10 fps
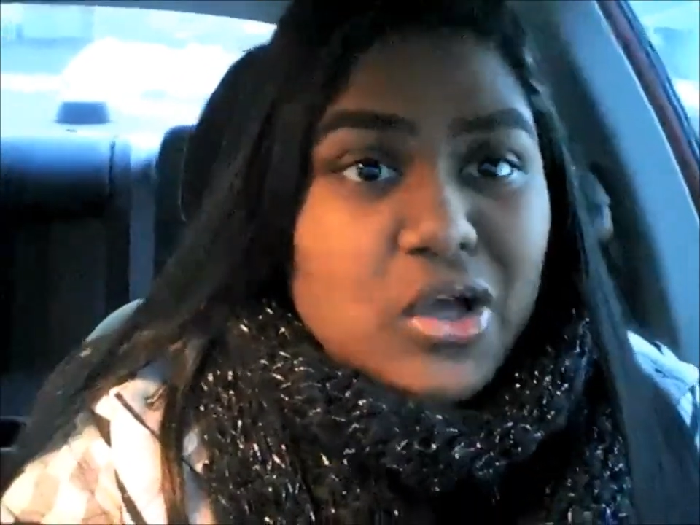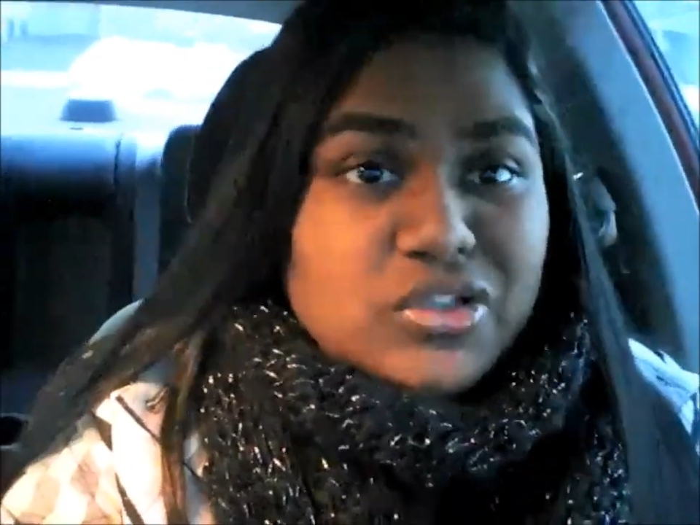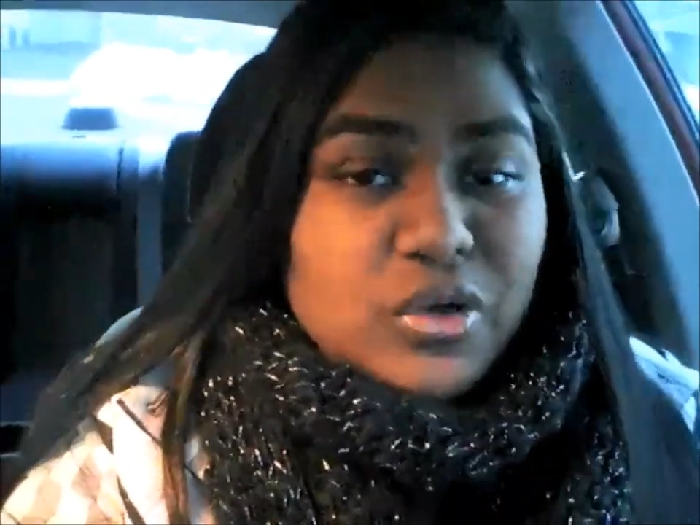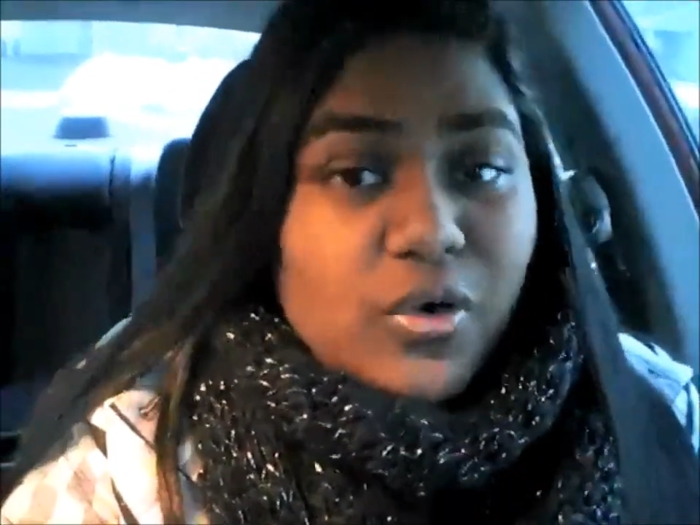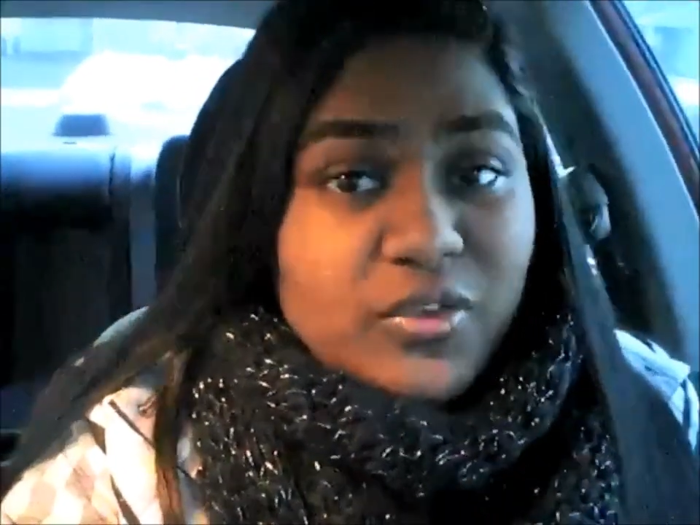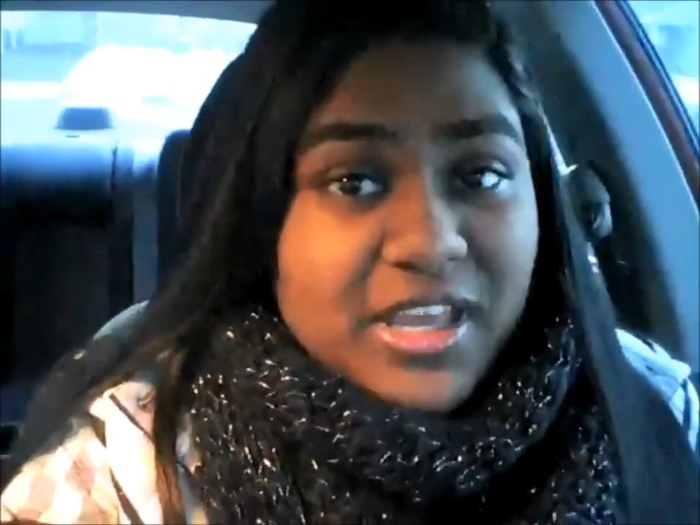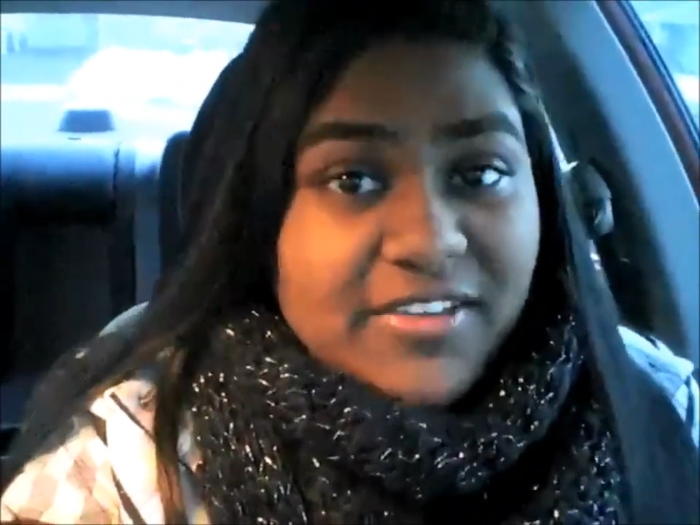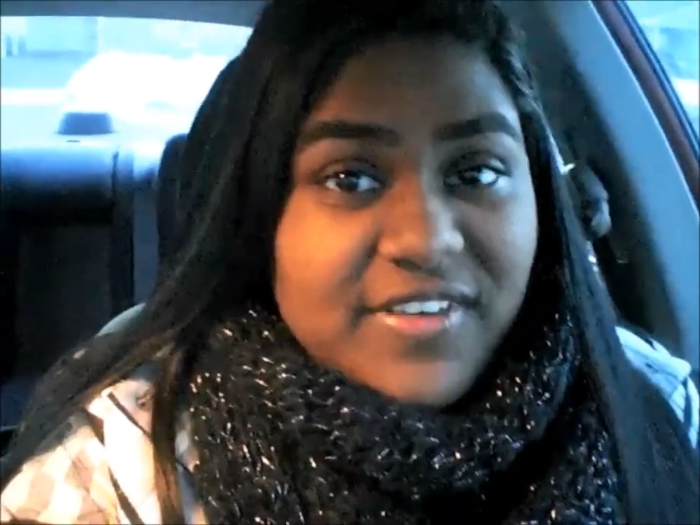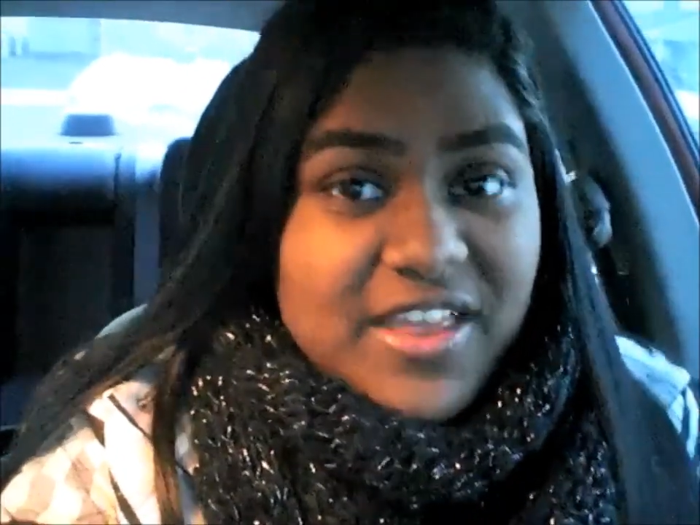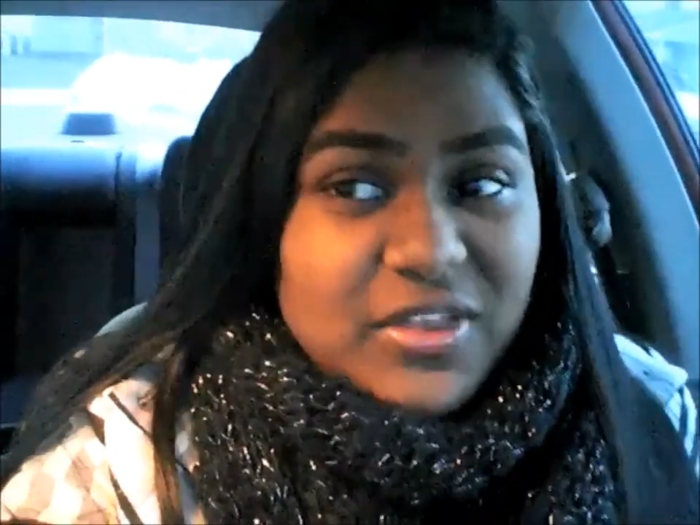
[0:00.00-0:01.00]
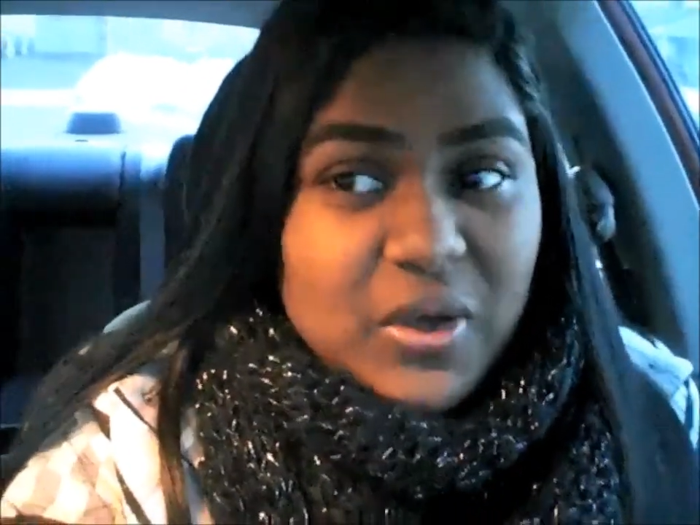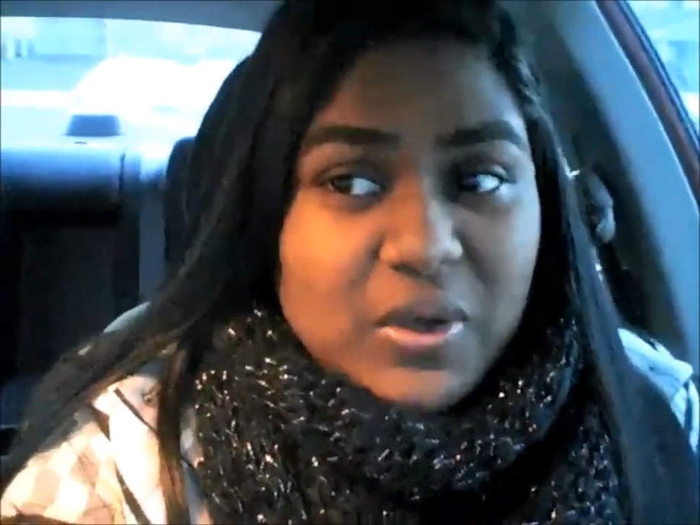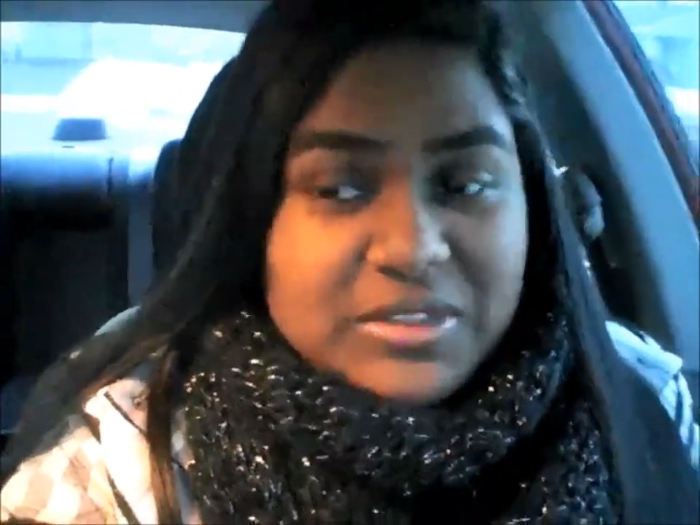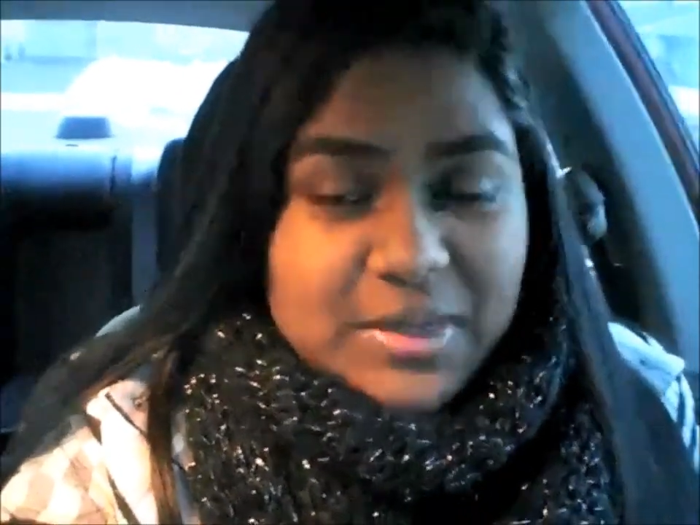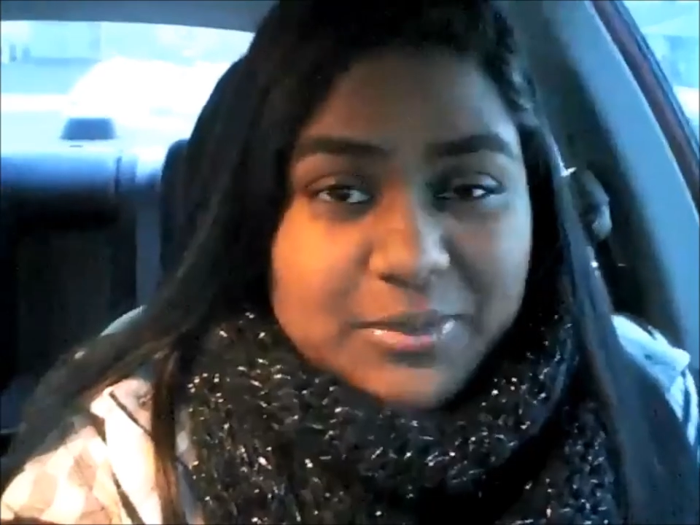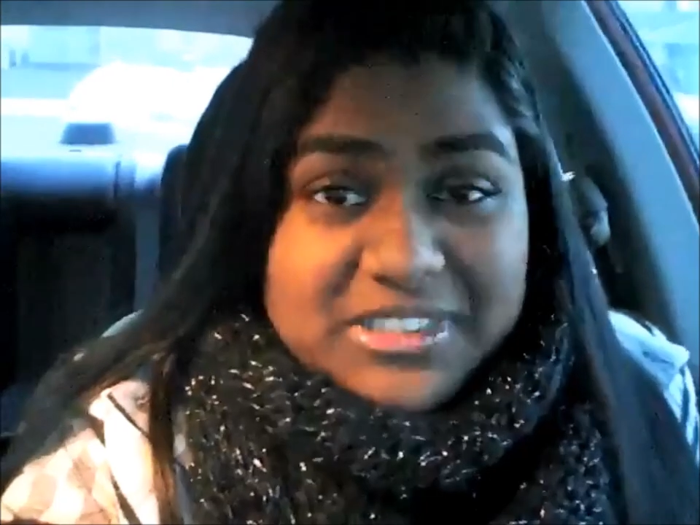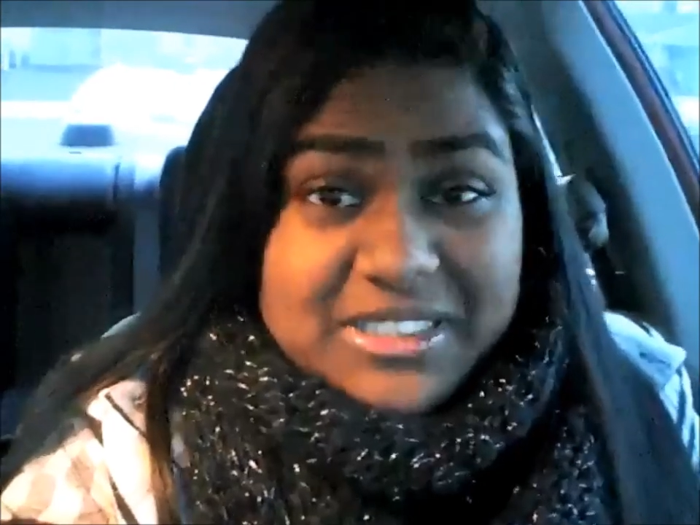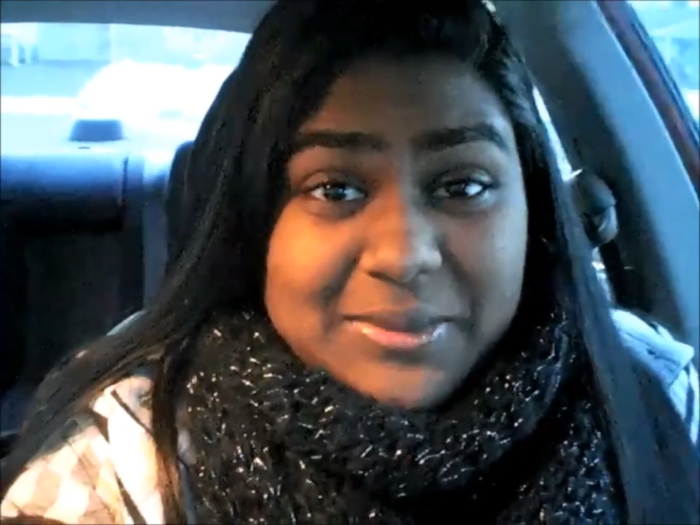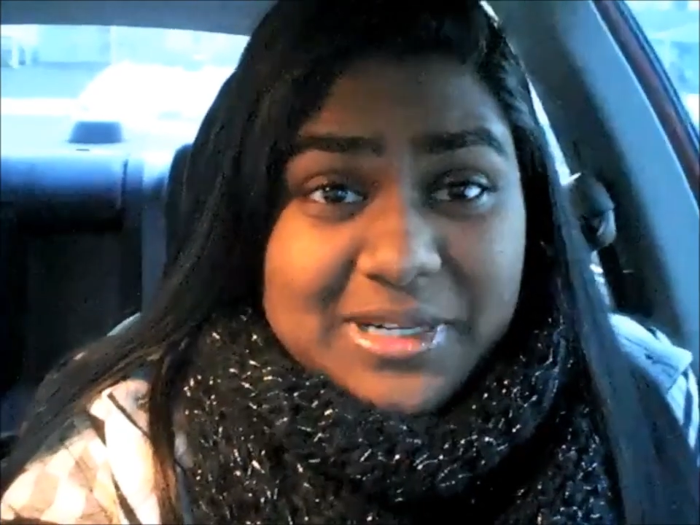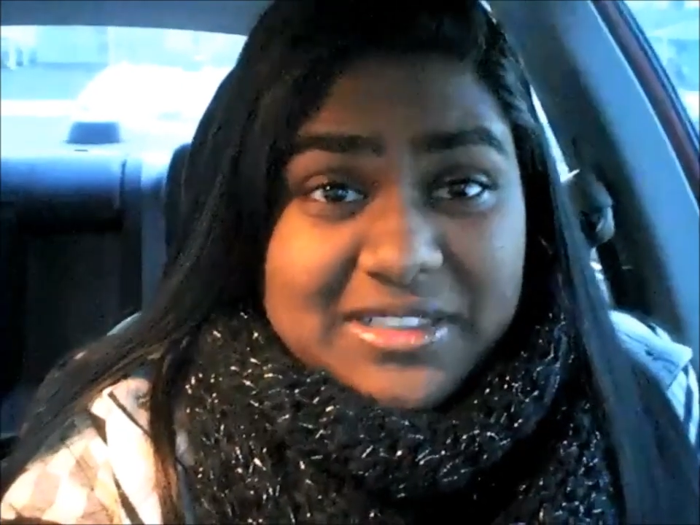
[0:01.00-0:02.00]
so hopefully I find those and we'll
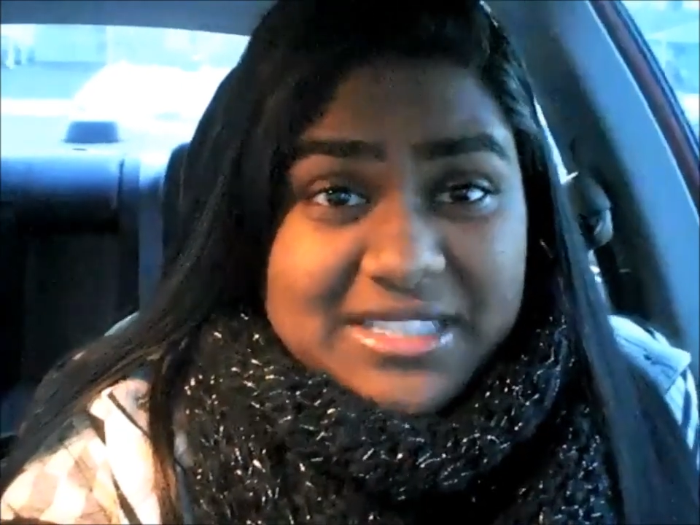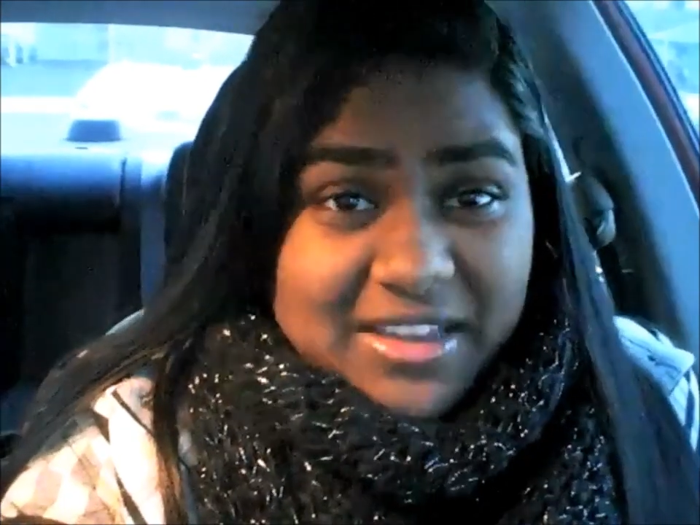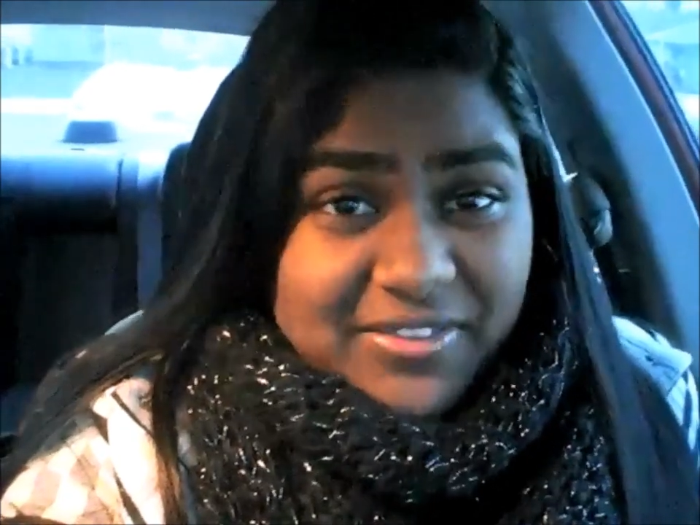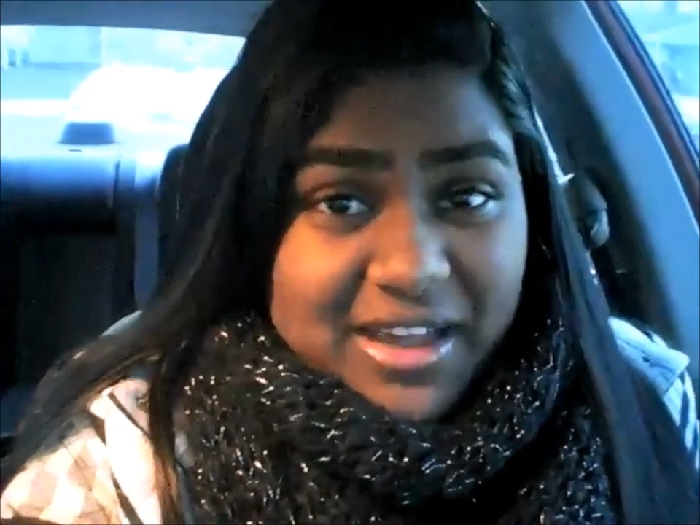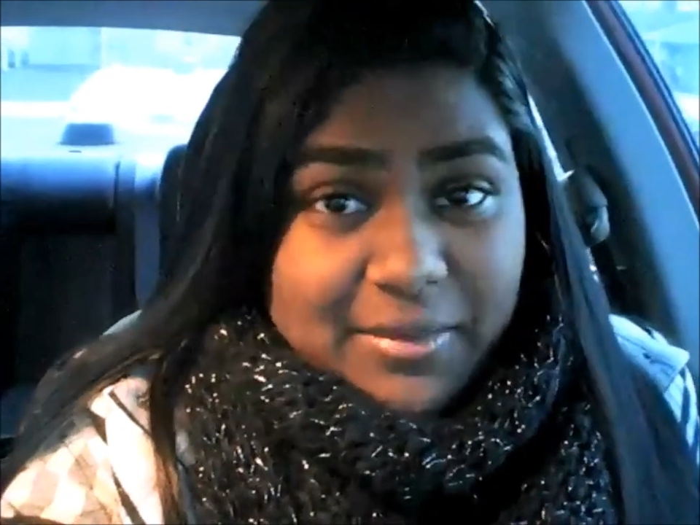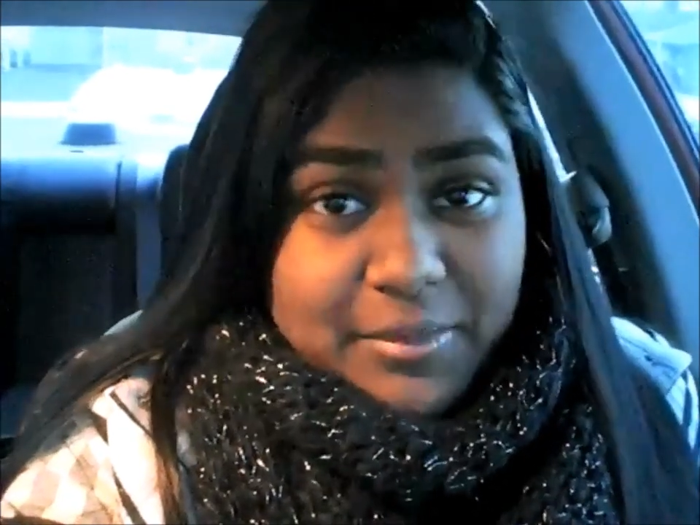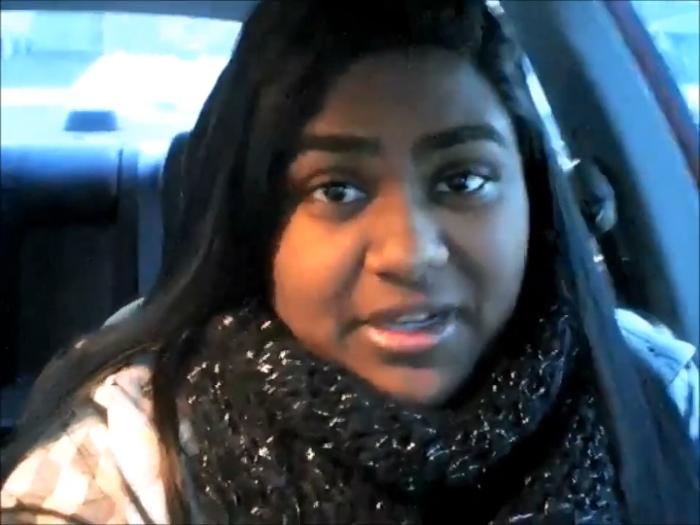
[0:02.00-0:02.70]
see what else I find.